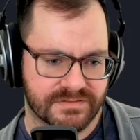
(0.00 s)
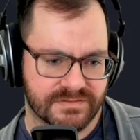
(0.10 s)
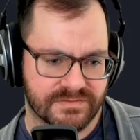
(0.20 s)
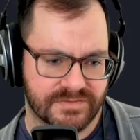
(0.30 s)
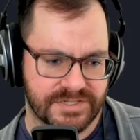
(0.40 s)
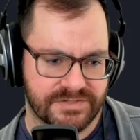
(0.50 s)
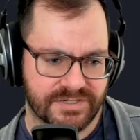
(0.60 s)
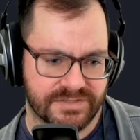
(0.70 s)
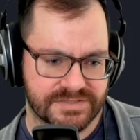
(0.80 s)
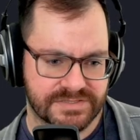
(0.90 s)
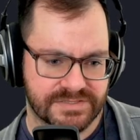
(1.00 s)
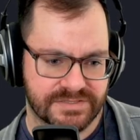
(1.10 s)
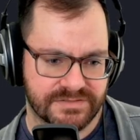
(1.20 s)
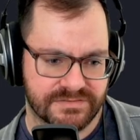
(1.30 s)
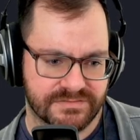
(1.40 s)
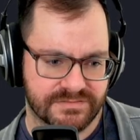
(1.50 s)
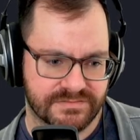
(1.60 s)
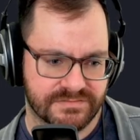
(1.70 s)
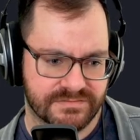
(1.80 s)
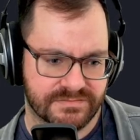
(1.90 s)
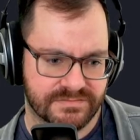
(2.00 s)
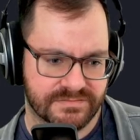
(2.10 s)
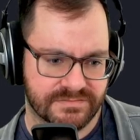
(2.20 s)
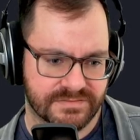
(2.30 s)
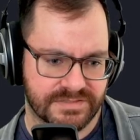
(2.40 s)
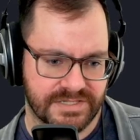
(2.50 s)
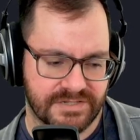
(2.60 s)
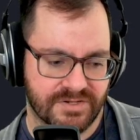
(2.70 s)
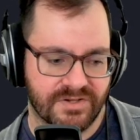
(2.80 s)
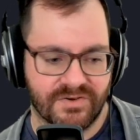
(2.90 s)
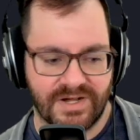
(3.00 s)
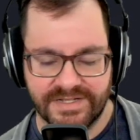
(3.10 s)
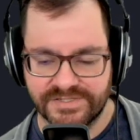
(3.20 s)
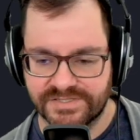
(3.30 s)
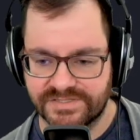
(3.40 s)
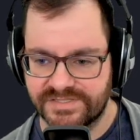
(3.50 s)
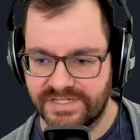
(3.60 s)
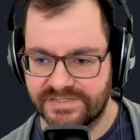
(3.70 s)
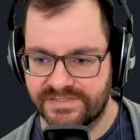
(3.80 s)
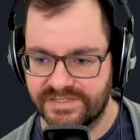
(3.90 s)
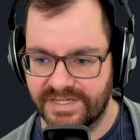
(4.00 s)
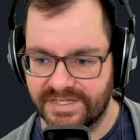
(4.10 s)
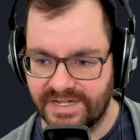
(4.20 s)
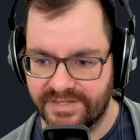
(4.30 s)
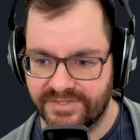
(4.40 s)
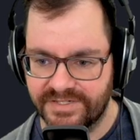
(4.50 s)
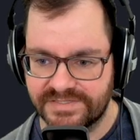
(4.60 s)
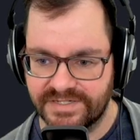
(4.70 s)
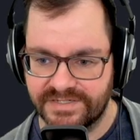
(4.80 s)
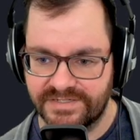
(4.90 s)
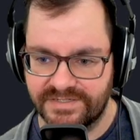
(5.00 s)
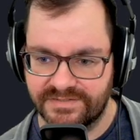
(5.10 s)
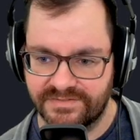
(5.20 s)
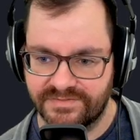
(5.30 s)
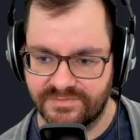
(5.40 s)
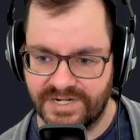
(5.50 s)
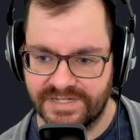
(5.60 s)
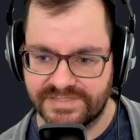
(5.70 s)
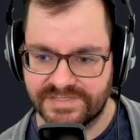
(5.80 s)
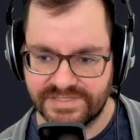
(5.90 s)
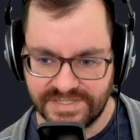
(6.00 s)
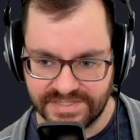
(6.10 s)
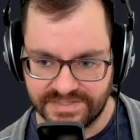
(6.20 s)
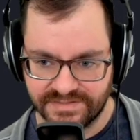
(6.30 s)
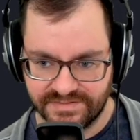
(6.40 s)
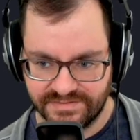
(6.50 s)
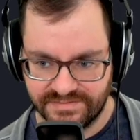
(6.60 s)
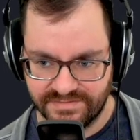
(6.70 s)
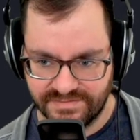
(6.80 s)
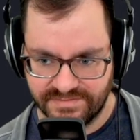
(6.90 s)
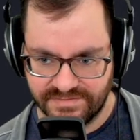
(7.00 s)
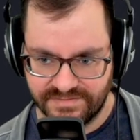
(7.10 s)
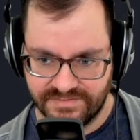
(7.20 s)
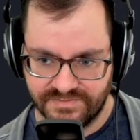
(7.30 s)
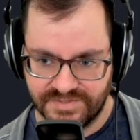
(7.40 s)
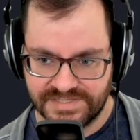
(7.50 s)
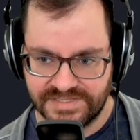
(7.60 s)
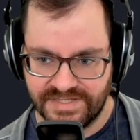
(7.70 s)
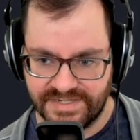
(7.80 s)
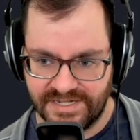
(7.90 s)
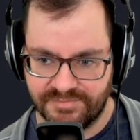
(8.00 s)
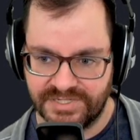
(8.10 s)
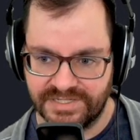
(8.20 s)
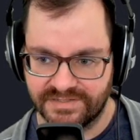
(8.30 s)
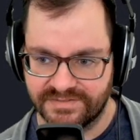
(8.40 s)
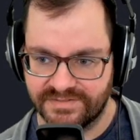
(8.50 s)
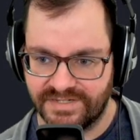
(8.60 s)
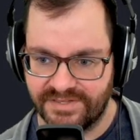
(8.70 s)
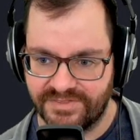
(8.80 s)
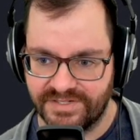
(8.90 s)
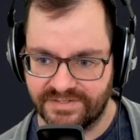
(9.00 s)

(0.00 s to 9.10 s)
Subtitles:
What did you call this issue? The name? I just said, like, I think it's like when I see it, when I see that happening, I think